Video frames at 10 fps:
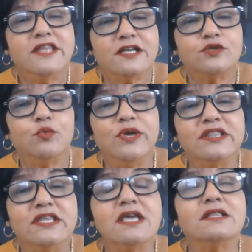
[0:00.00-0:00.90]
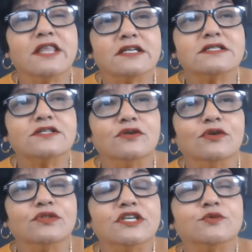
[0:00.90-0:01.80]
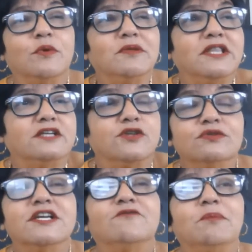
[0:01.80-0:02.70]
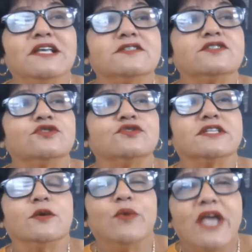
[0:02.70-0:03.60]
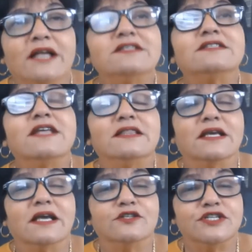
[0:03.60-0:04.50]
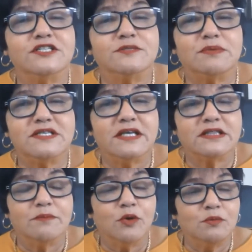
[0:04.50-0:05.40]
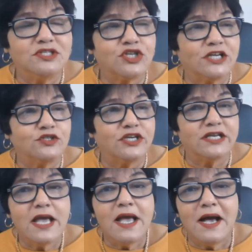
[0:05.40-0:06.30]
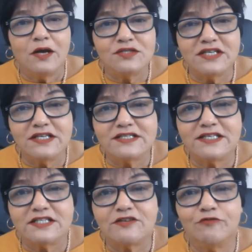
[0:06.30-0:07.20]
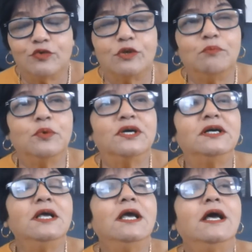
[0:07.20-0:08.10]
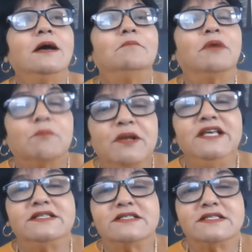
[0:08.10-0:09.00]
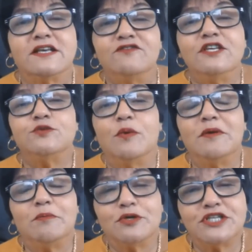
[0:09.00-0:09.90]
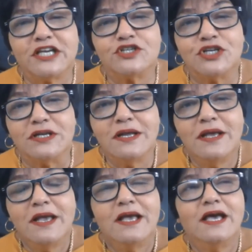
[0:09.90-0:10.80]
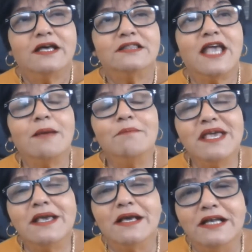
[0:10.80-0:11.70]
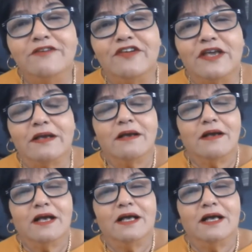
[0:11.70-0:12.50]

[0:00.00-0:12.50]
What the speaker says: that we think that, these women, they don't have places to stay. We understand the country is busy at the moment trying to get housing, etc., for the poor, but please give these women protection. They are making a living